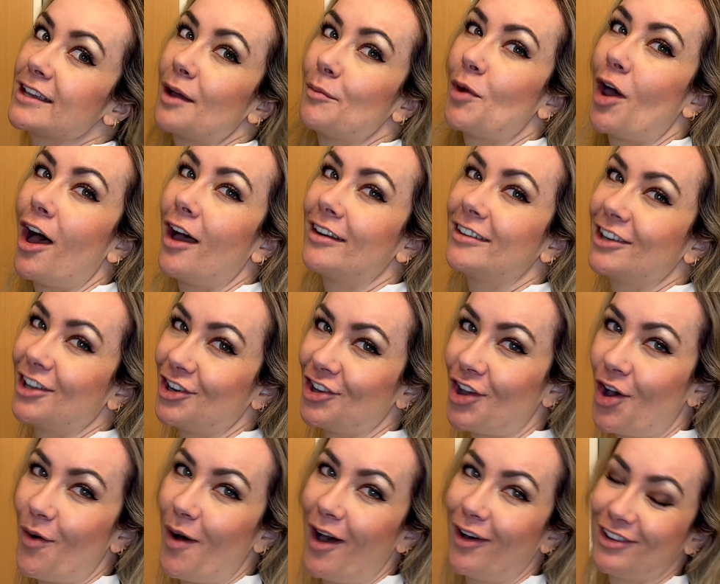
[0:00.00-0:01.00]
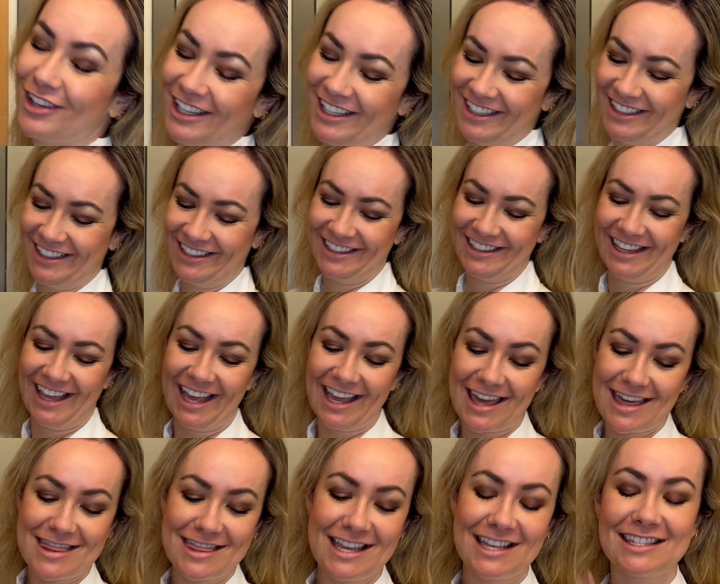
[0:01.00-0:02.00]
I'm not gonna go out
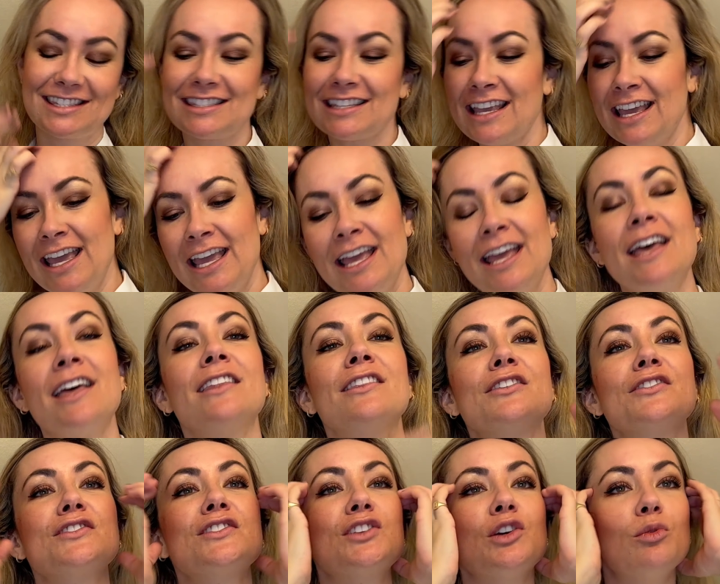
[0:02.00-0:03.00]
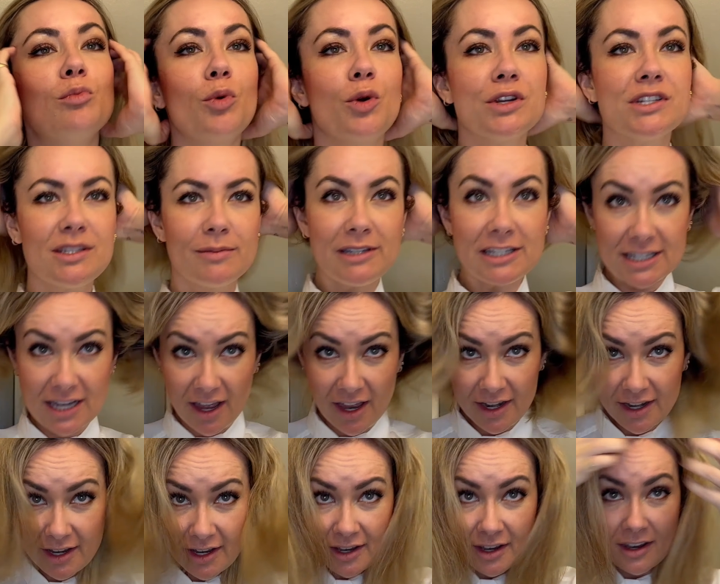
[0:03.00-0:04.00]
like this. There's still more to be
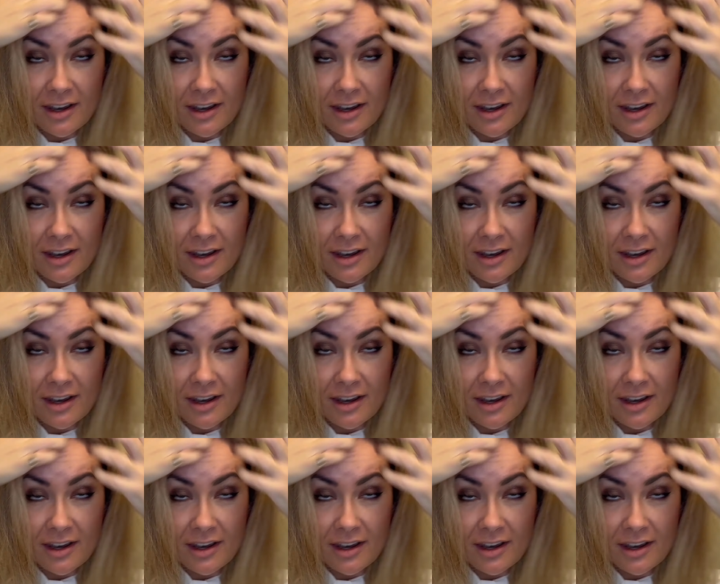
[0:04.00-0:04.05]
done.